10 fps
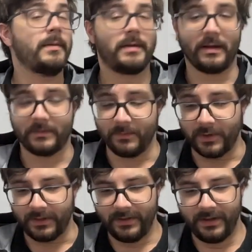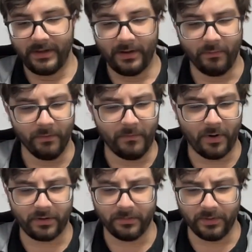Catch my breath.
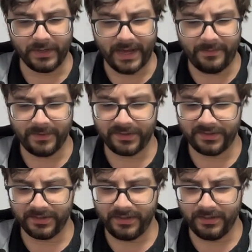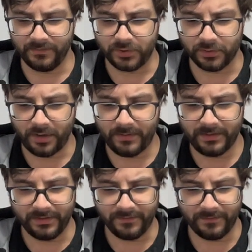Remarkable, an epic study of
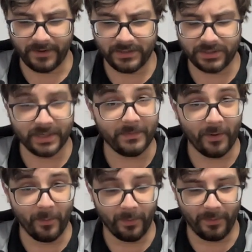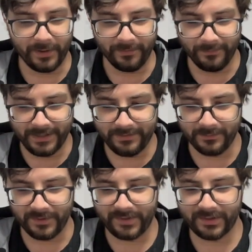trauma and friendship. Oh boy, written
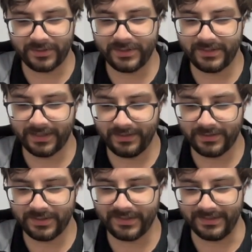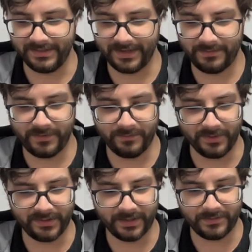with such intelligence and depth of
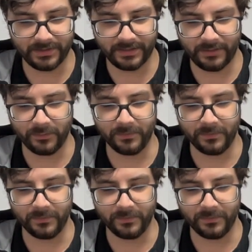perception that it